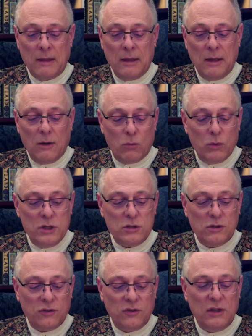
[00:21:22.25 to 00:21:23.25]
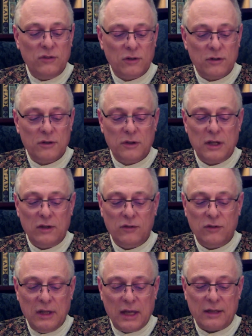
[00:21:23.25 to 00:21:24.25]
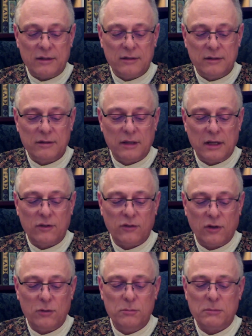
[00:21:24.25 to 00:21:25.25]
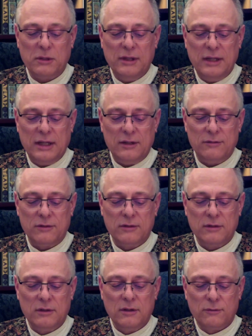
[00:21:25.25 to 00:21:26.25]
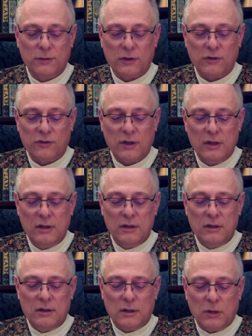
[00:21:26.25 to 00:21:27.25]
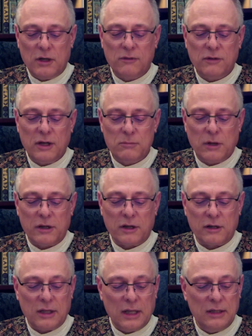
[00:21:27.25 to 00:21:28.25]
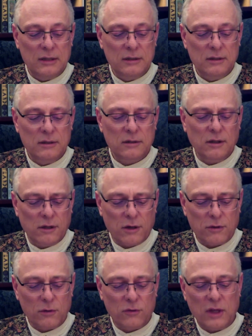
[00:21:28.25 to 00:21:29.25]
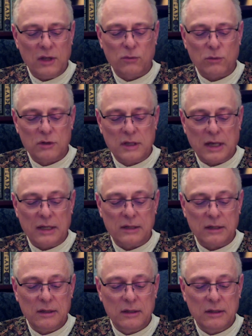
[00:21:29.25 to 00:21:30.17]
We should see certain things yet, let us hope and believe. First, a modified monarchy, till Arthur's days were done.